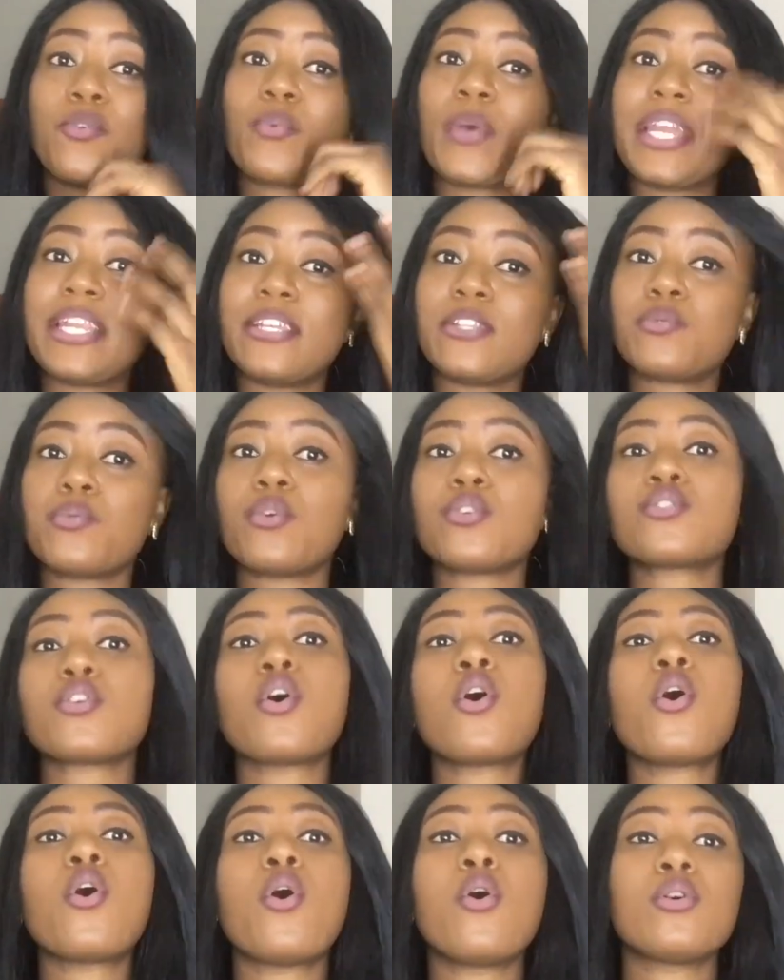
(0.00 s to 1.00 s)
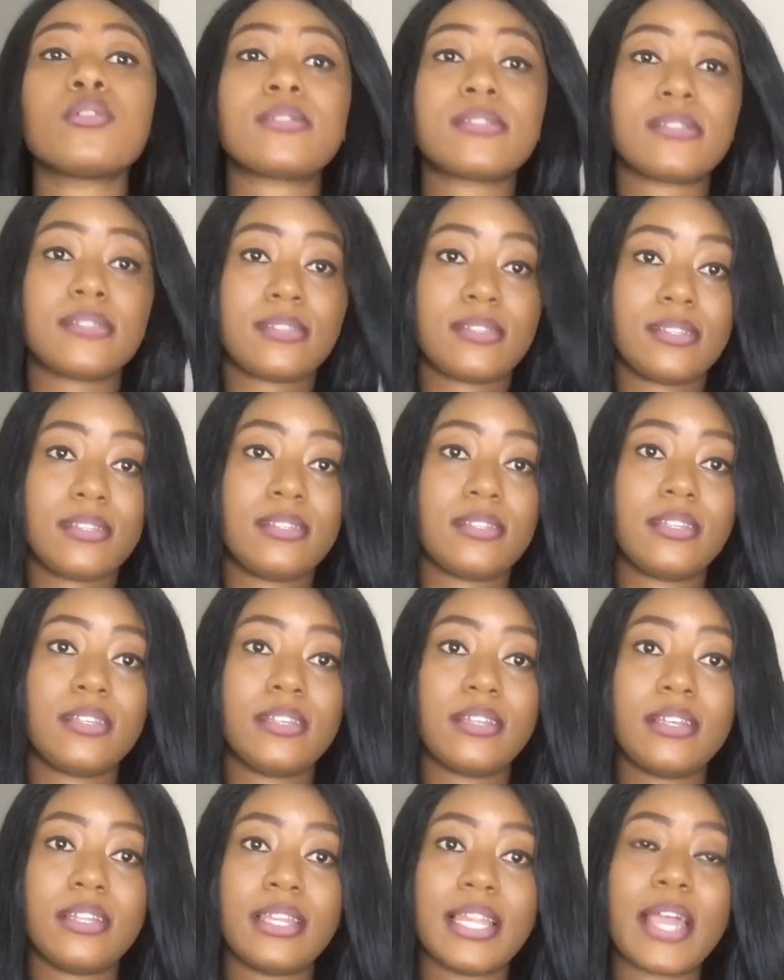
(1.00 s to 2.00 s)
when it was hot,
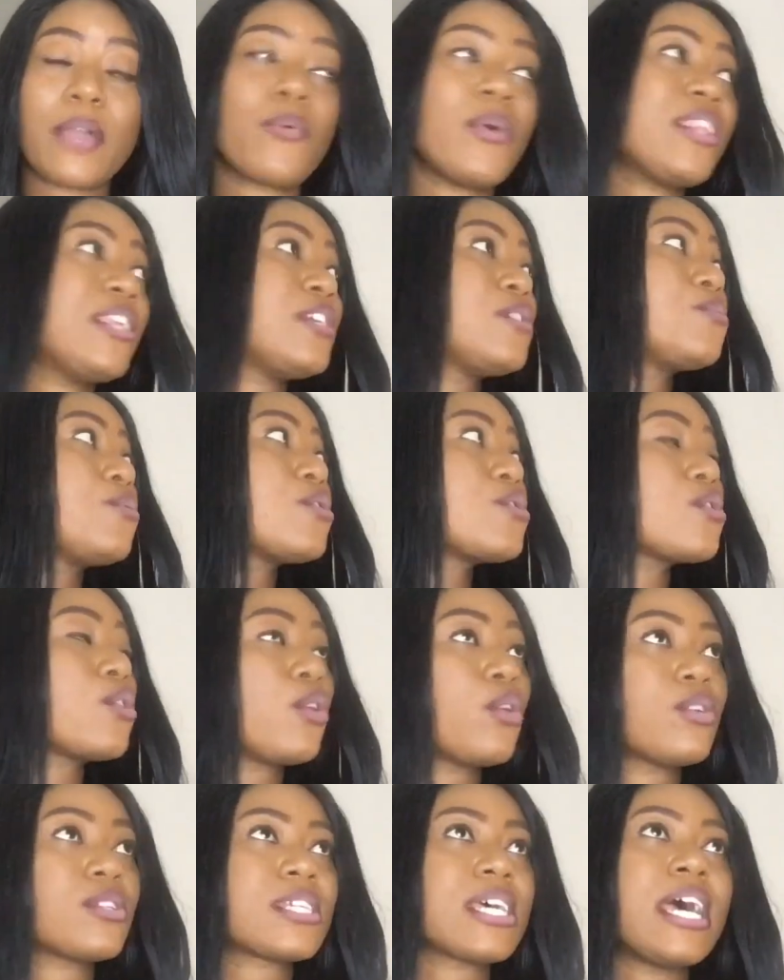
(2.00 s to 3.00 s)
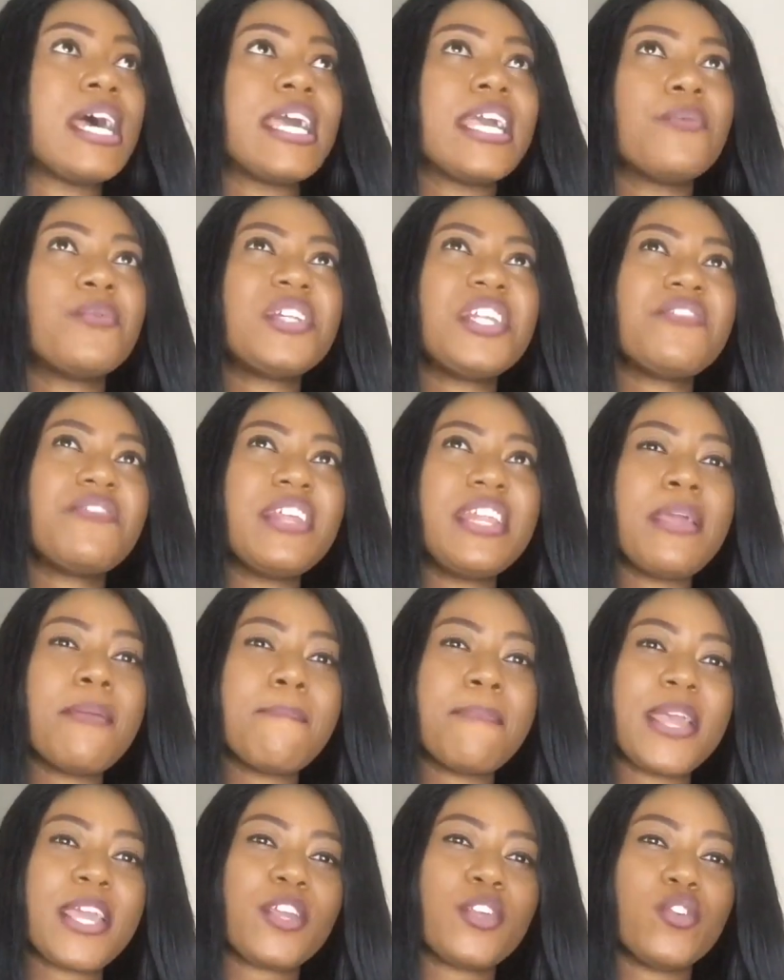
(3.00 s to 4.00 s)
it wouldn't really
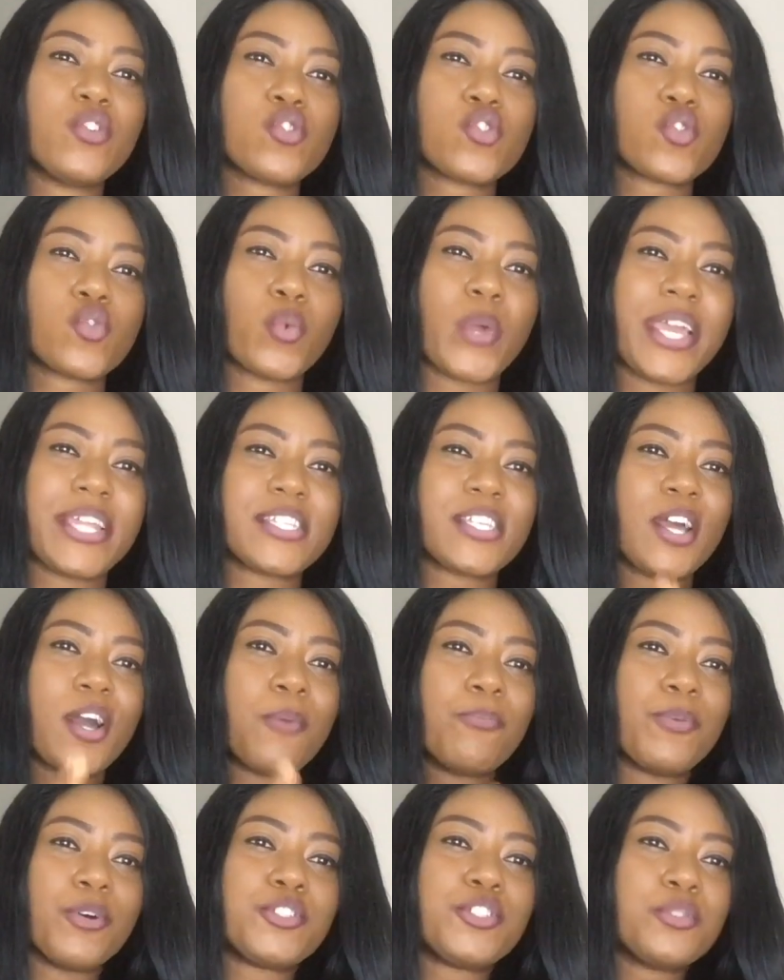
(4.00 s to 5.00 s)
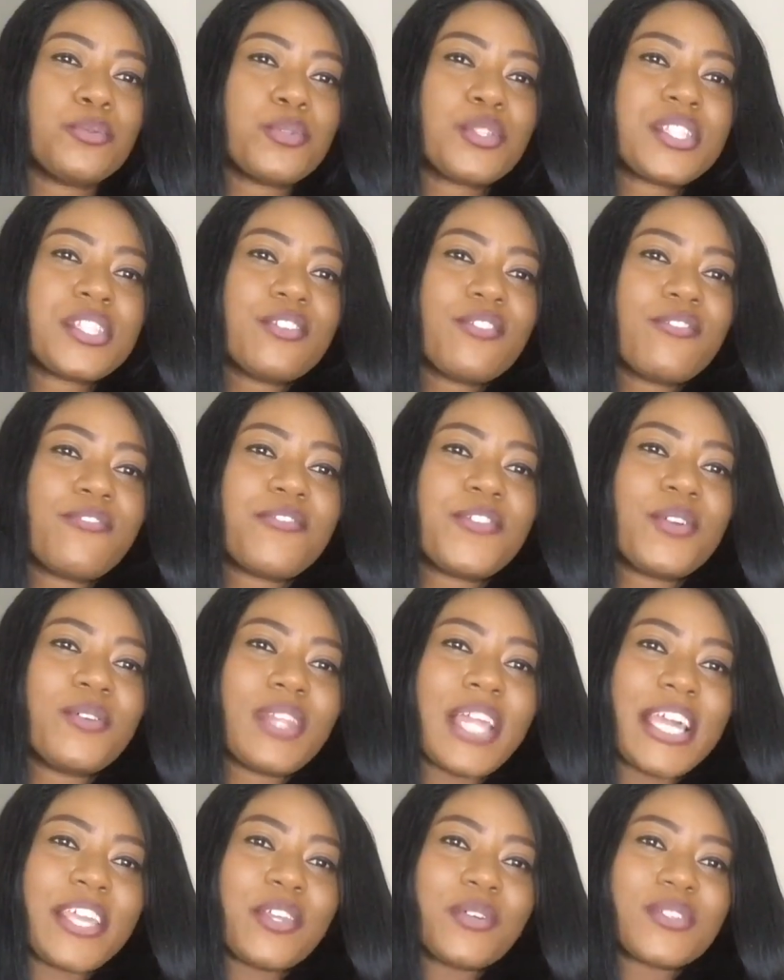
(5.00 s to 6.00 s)
make you sweat, but you will still
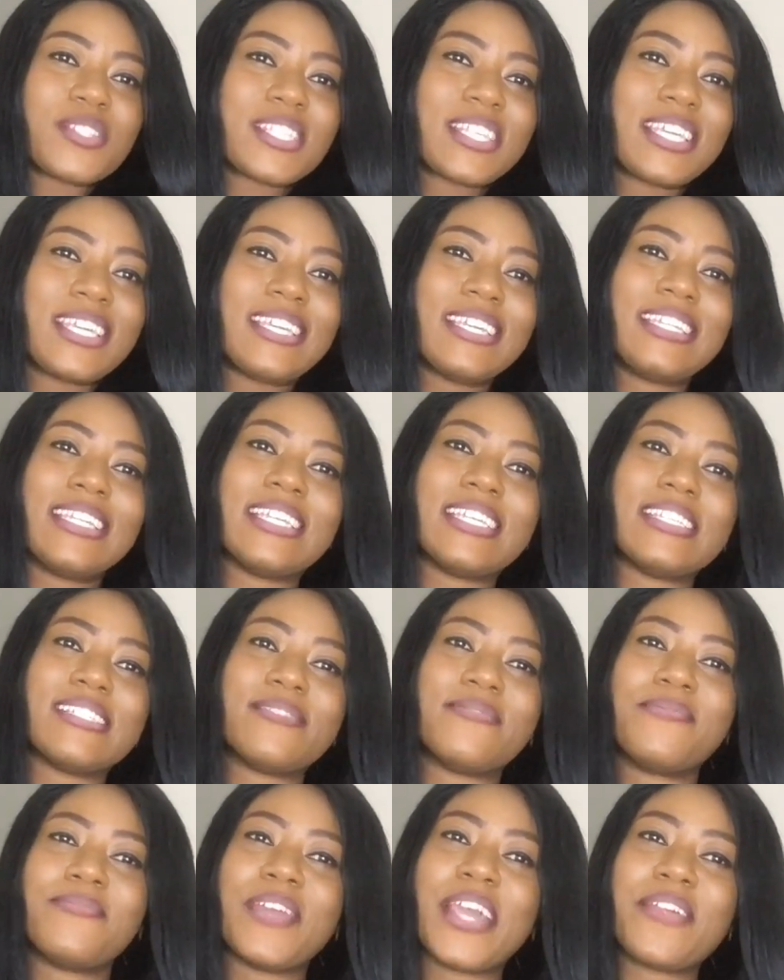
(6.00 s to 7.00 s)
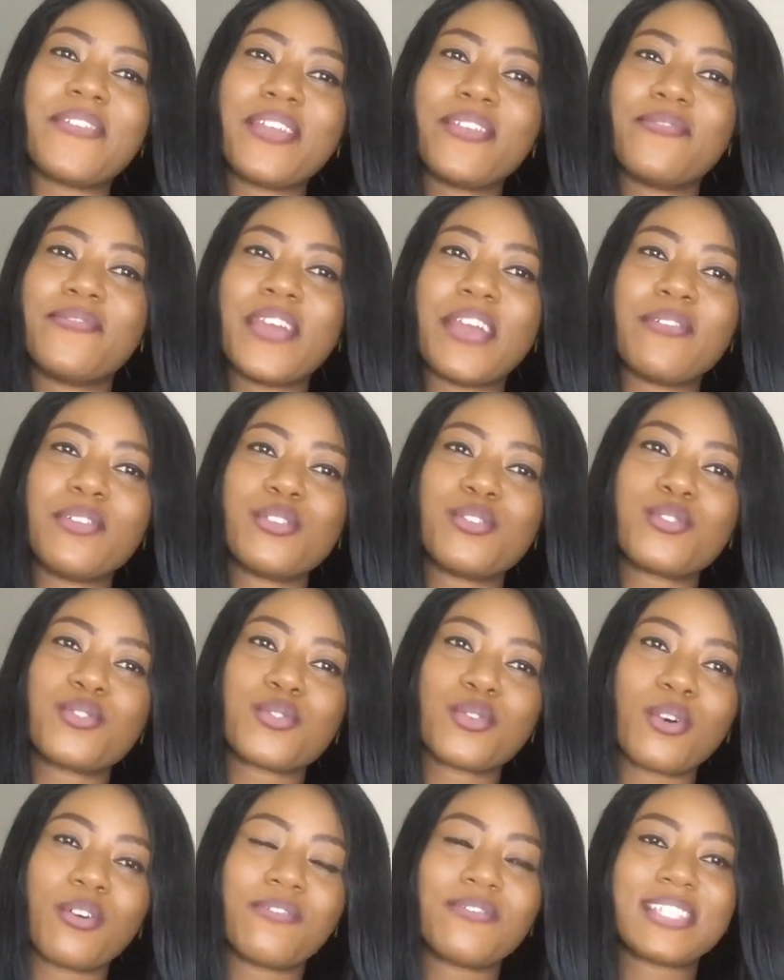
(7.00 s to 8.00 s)
feel like your skin is very, very
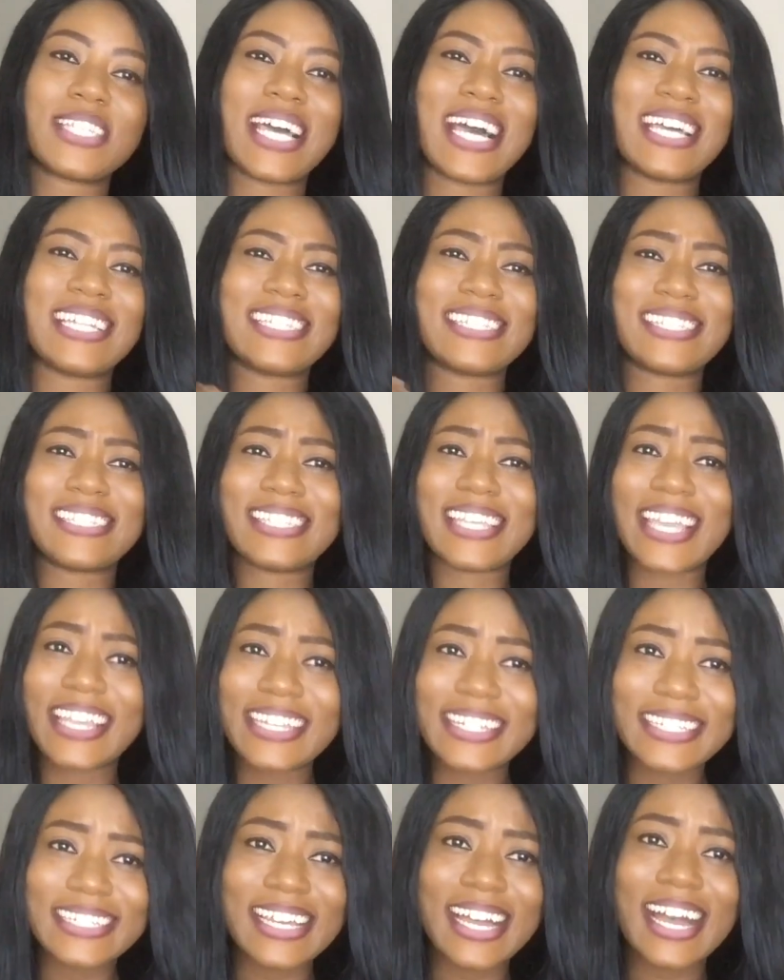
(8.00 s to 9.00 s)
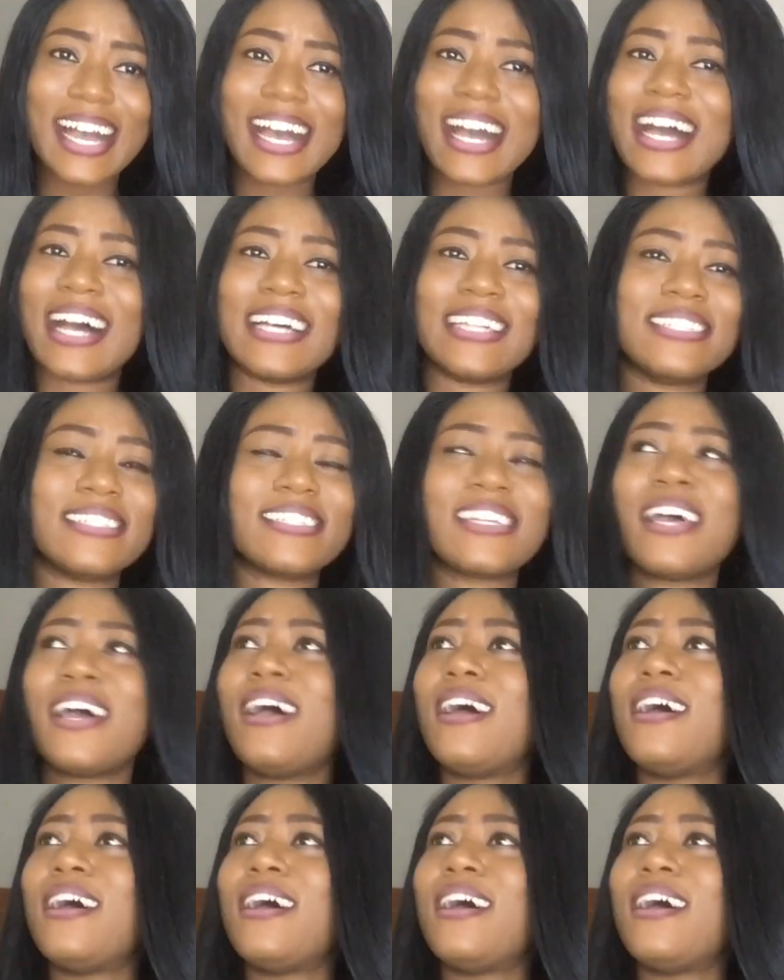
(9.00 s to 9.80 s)
soft and tender, and